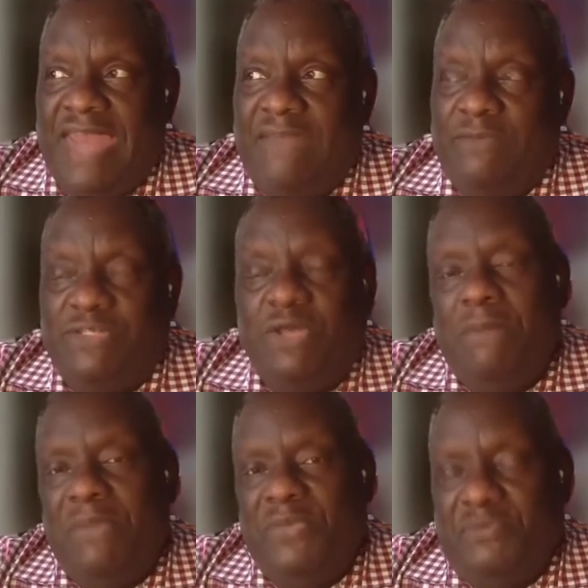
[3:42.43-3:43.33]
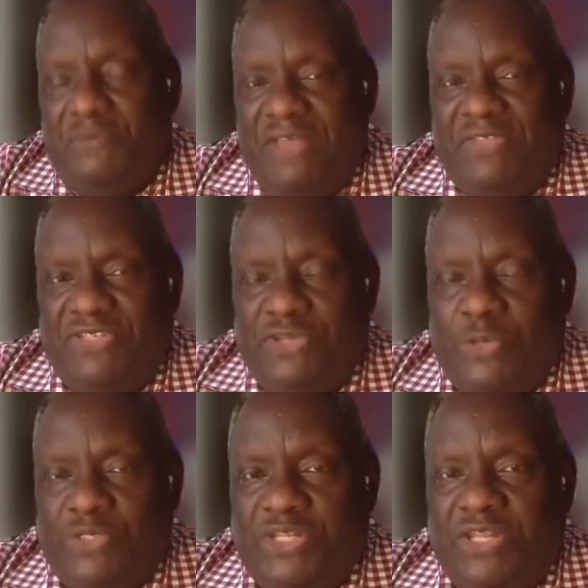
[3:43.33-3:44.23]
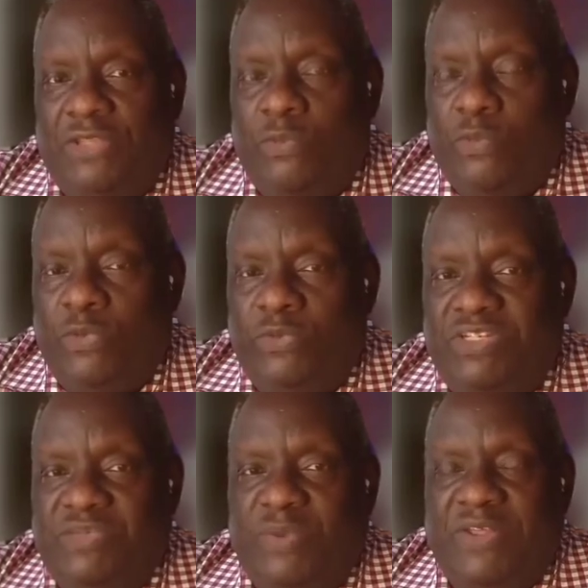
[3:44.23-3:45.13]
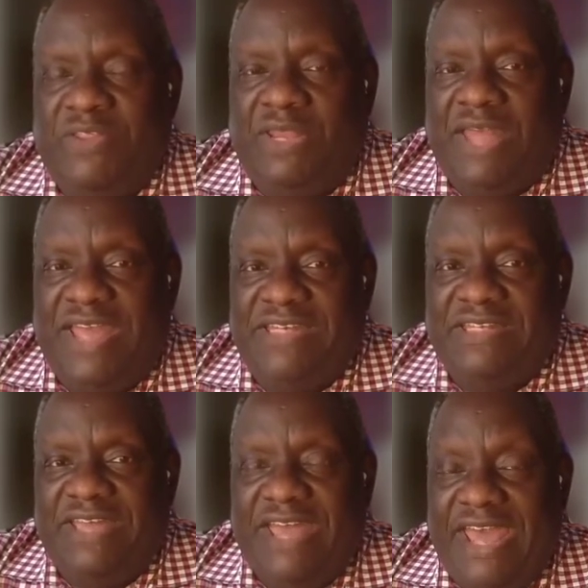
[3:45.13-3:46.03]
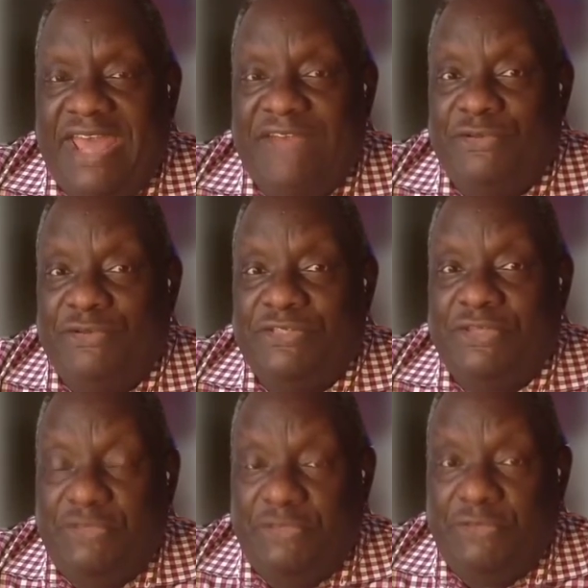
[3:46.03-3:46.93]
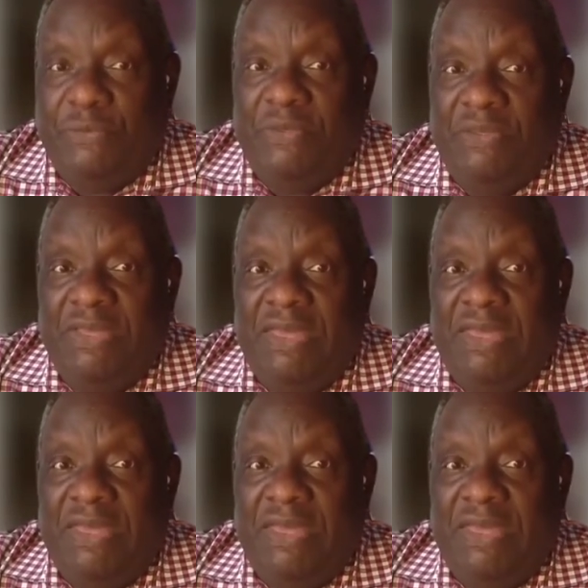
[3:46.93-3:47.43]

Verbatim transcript: And it was all built around this notion that the wound is where the light enters you.